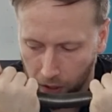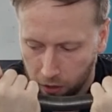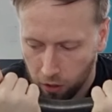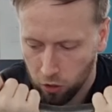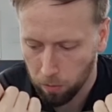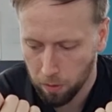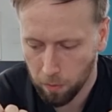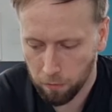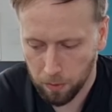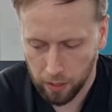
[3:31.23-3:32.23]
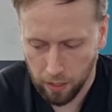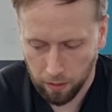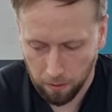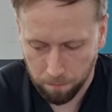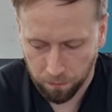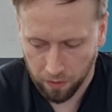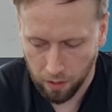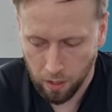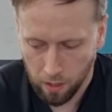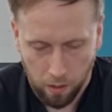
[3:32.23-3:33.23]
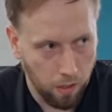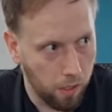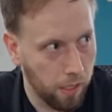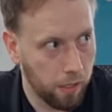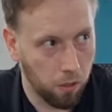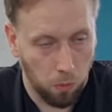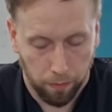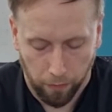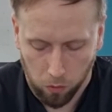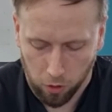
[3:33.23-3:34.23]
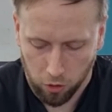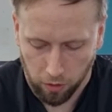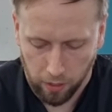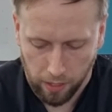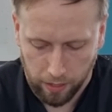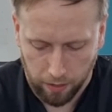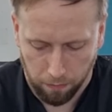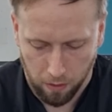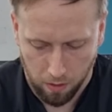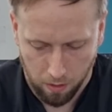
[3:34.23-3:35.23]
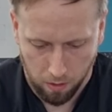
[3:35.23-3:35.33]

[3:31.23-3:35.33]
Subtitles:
bring it to the top of the movement again. Again, we focus on the negative,